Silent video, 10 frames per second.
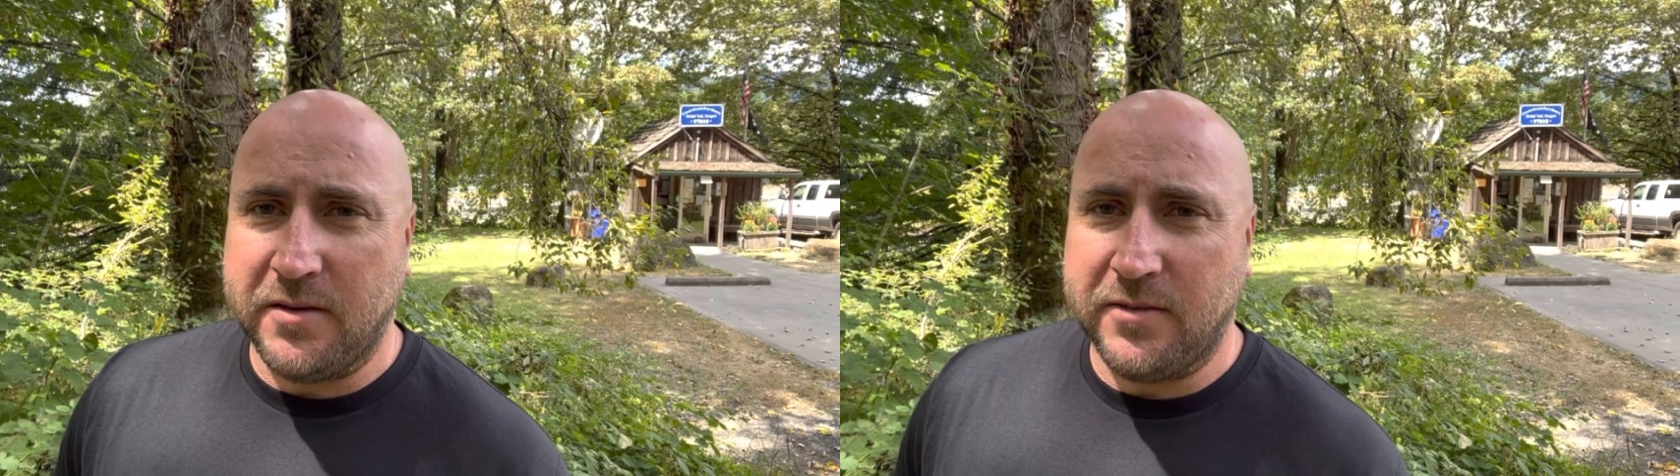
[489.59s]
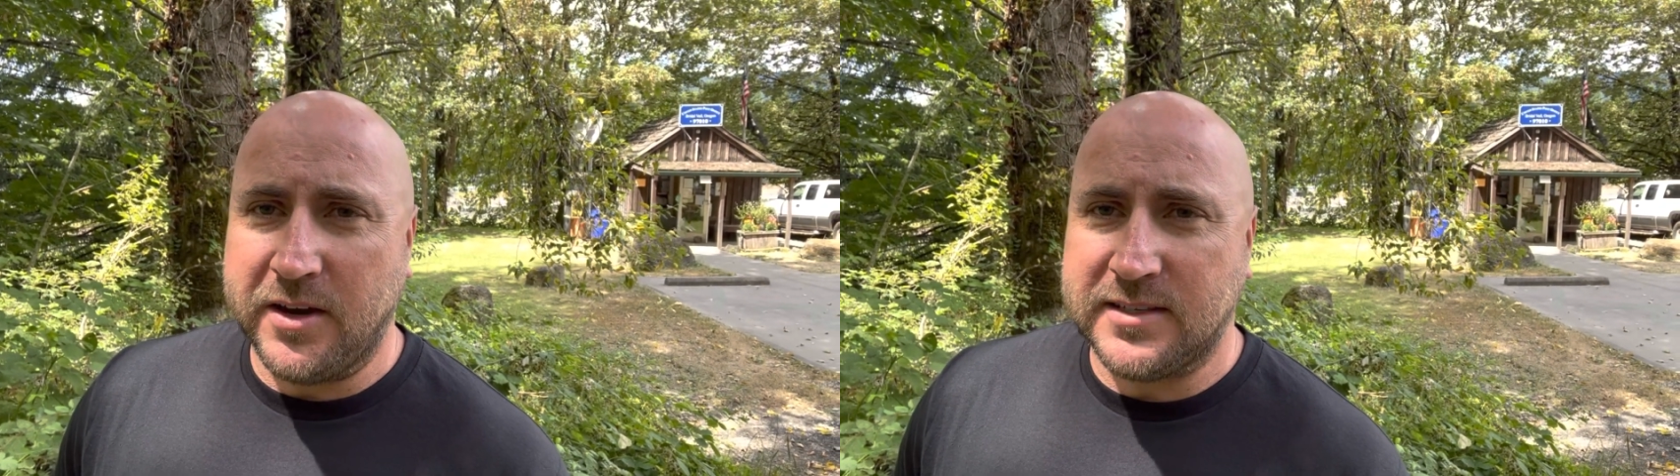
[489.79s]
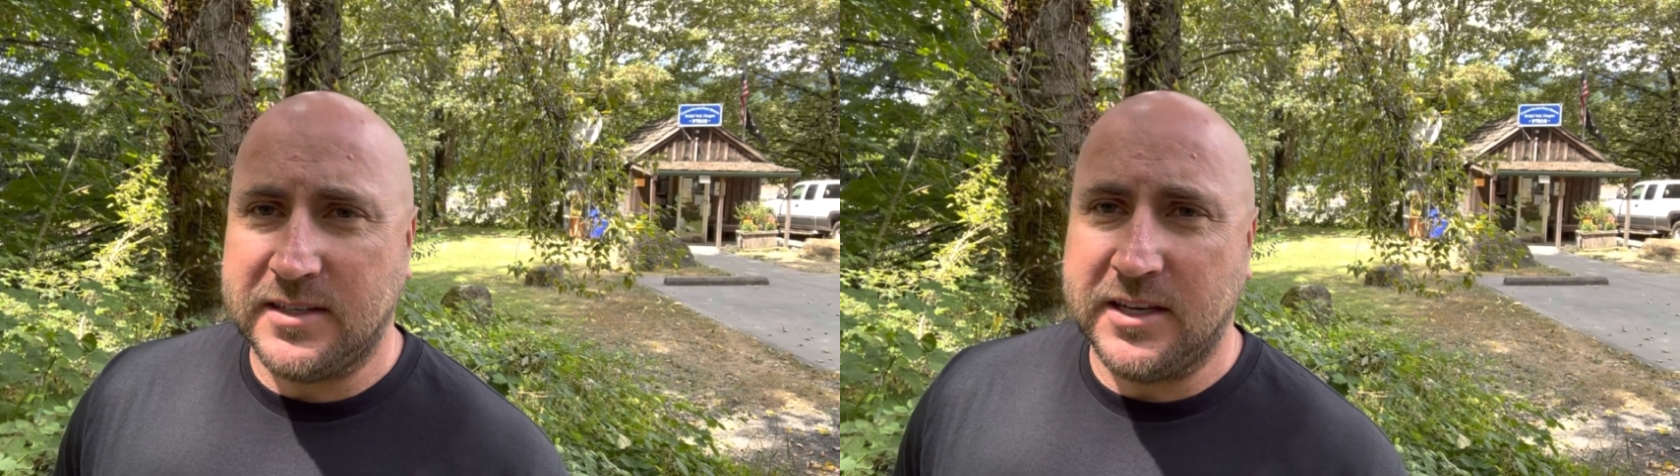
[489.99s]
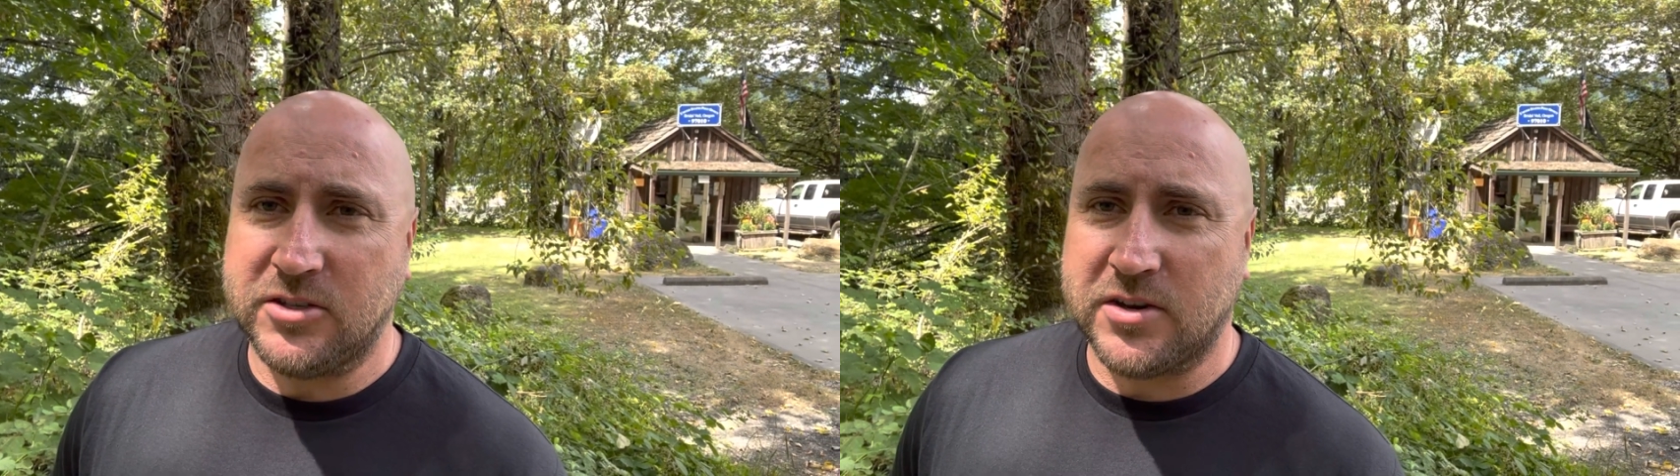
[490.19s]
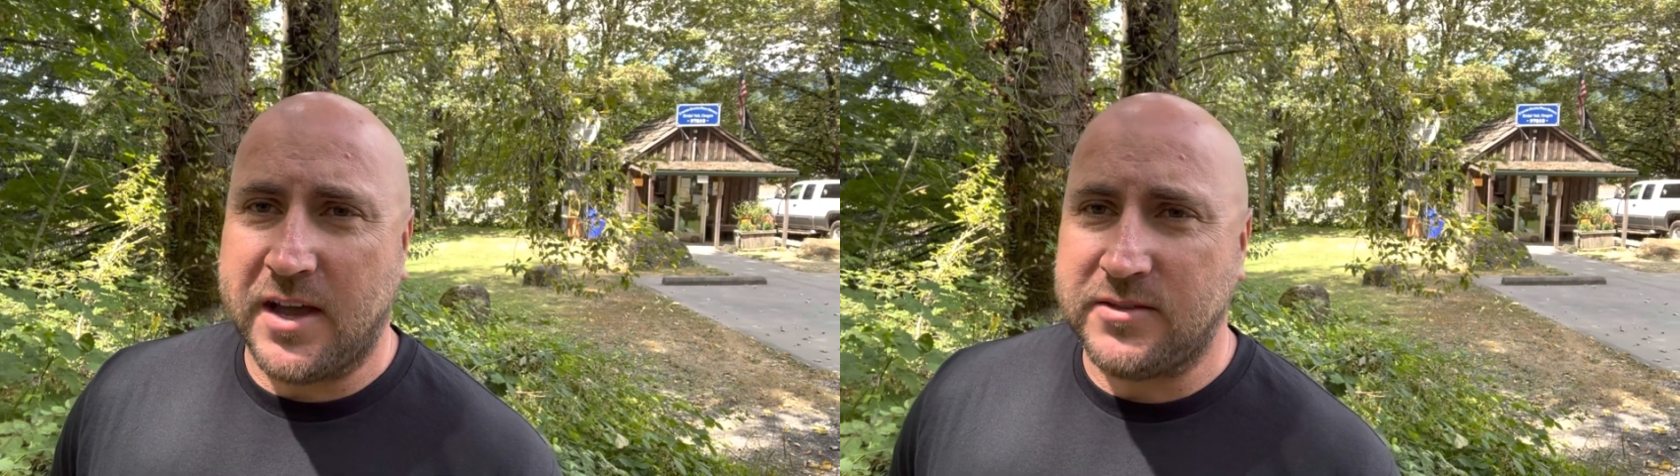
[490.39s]
very scenic
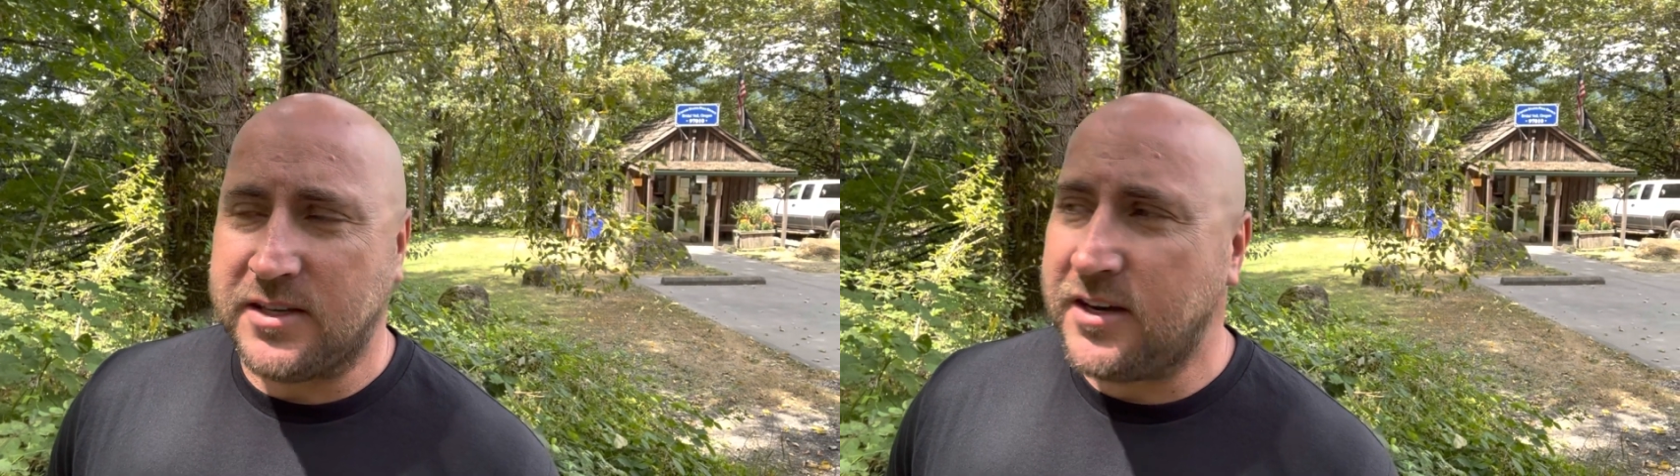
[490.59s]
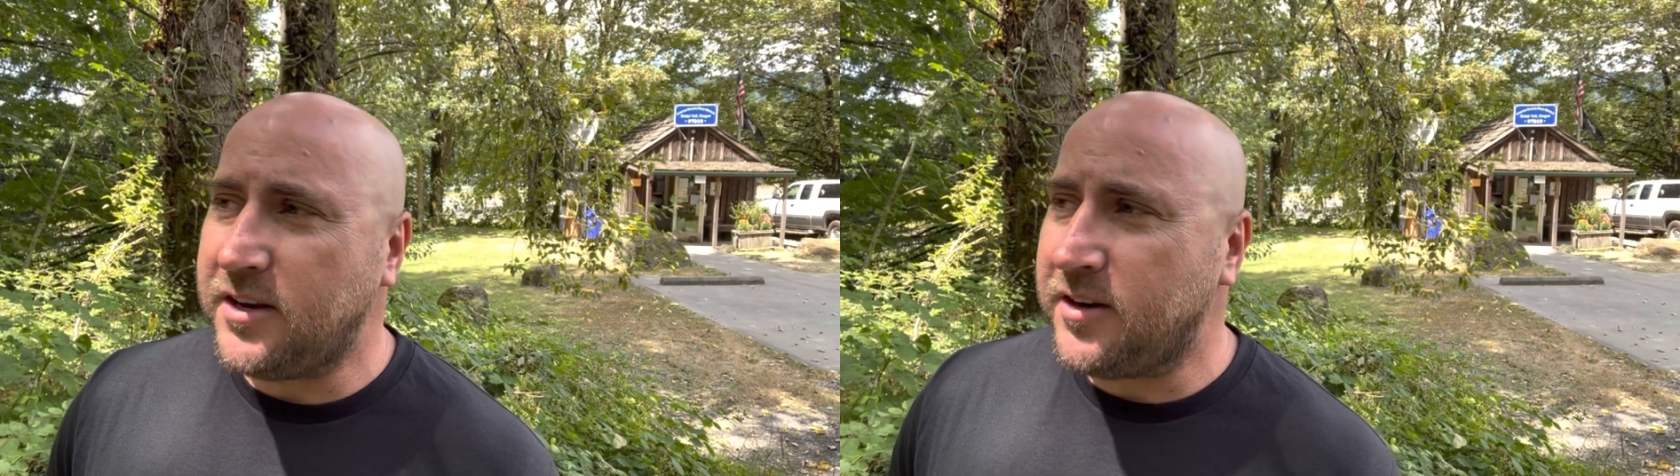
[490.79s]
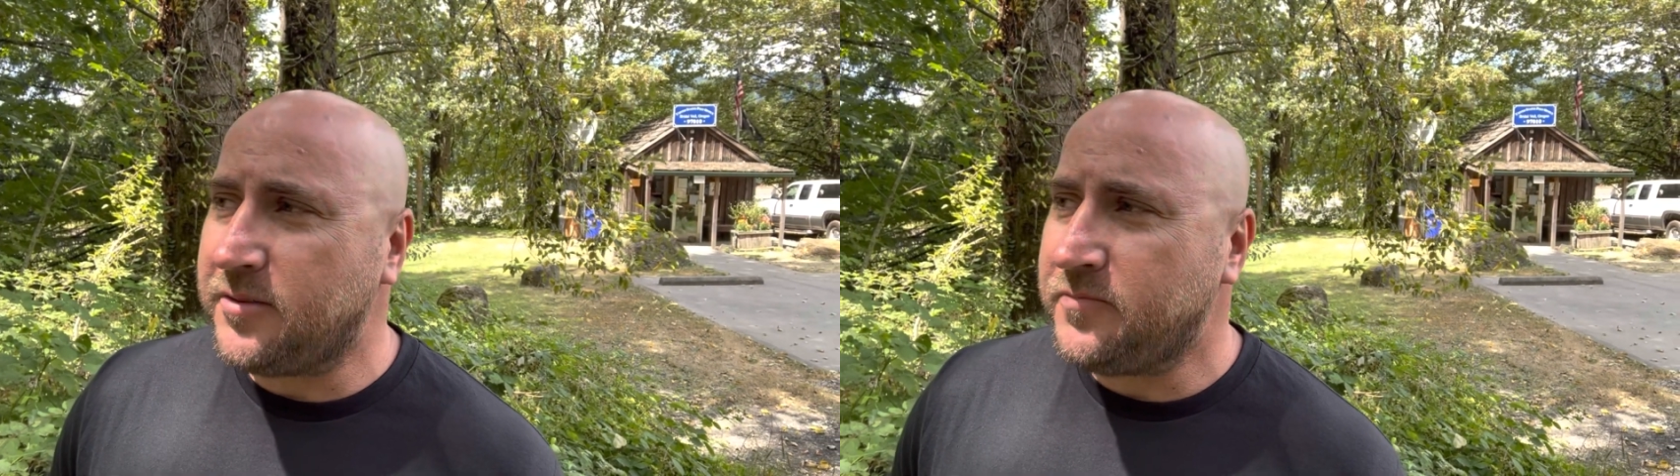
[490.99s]
drive to get here.